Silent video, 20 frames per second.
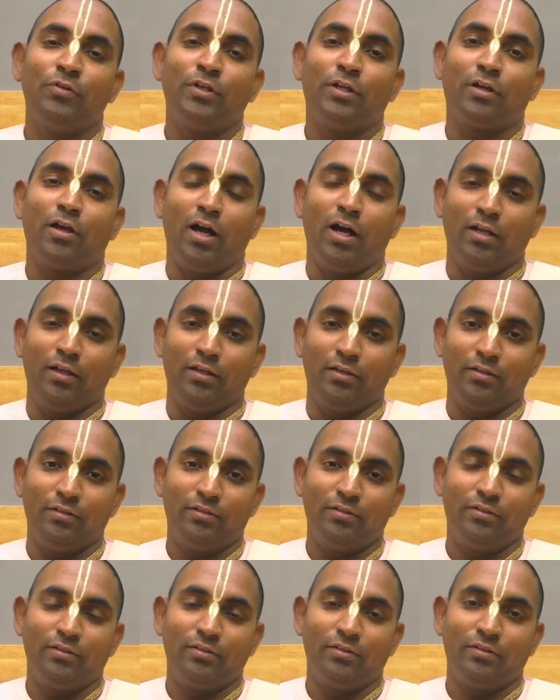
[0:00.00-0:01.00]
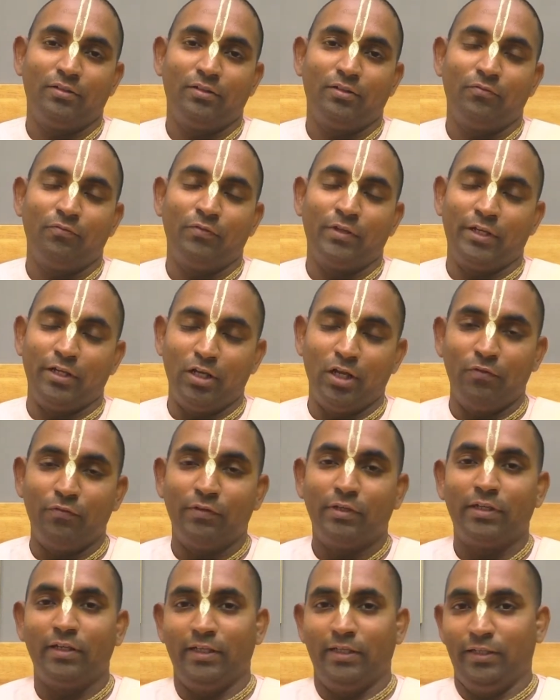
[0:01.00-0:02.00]
call very
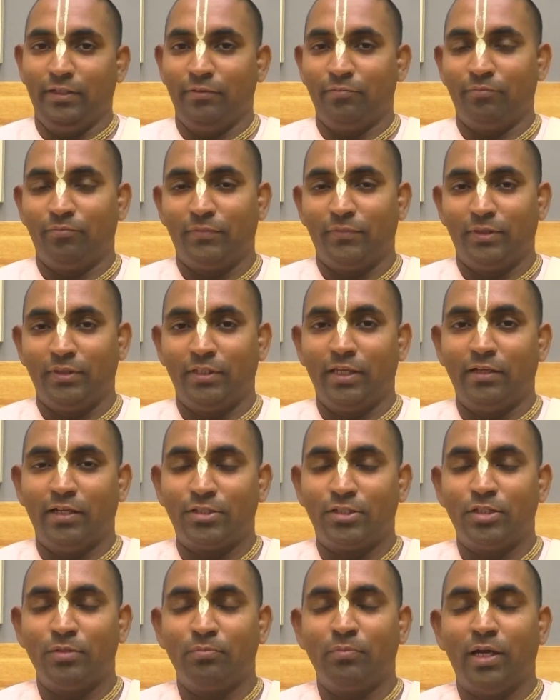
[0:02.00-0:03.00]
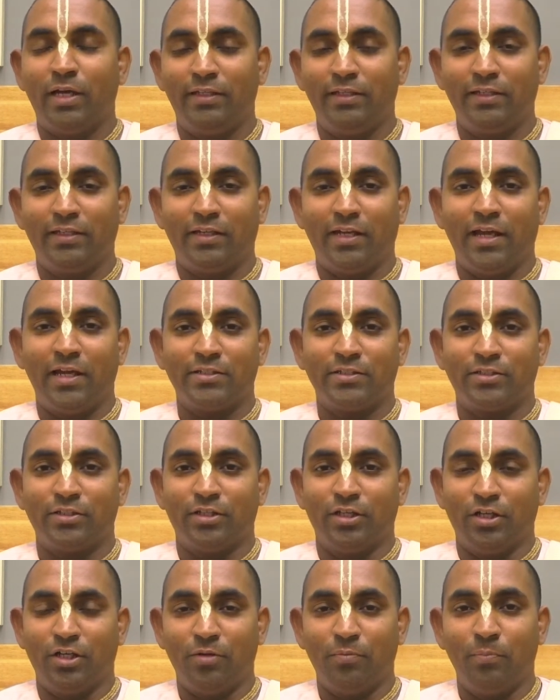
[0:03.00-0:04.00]
lovingly the Narasimha here as
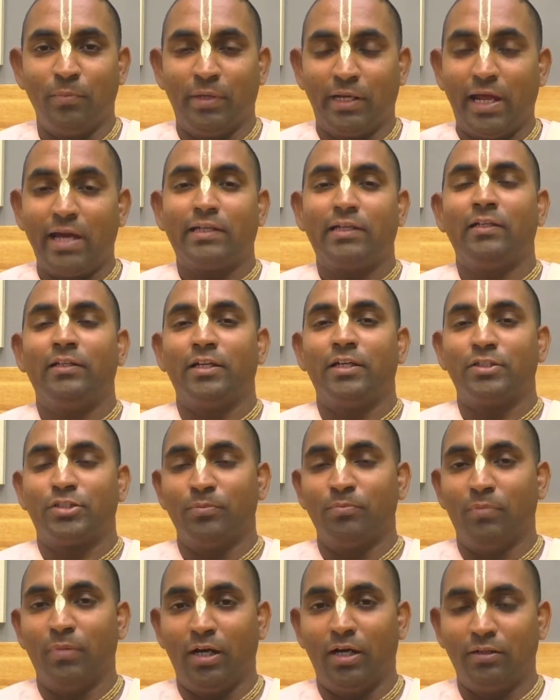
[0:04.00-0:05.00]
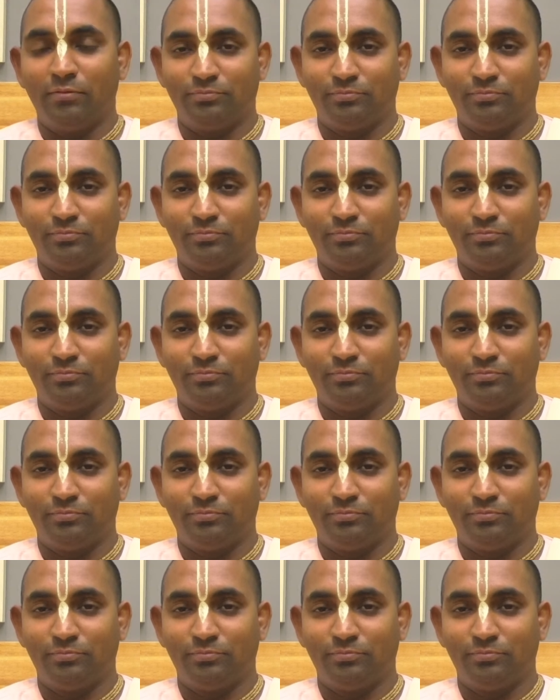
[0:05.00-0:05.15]
Miracle Narasimha.